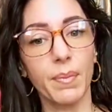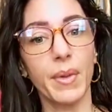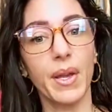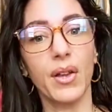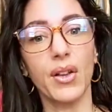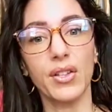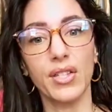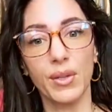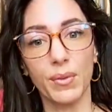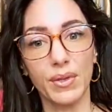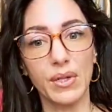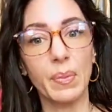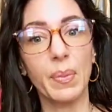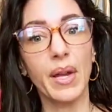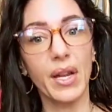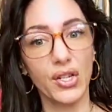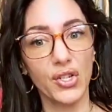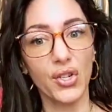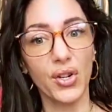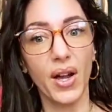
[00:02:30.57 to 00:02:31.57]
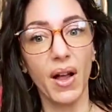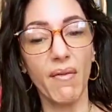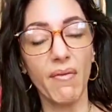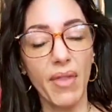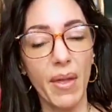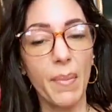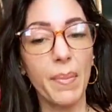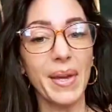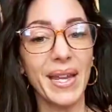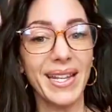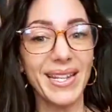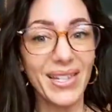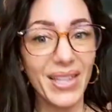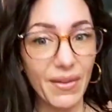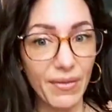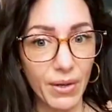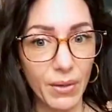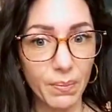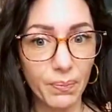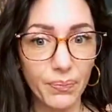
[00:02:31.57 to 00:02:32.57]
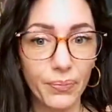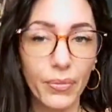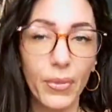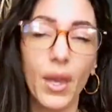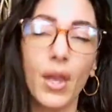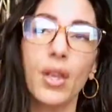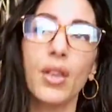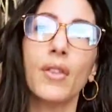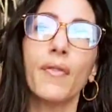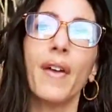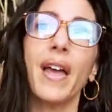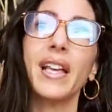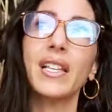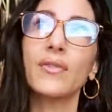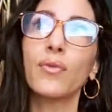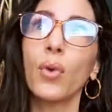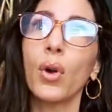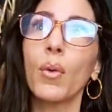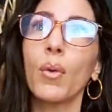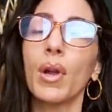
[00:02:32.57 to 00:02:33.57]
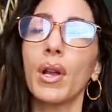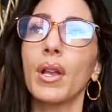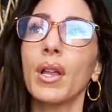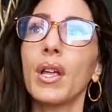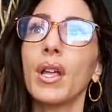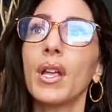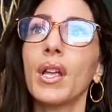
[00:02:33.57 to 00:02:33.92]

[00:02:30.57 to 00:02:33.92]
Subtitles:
because there was a picture of them being delivered. Fast forward.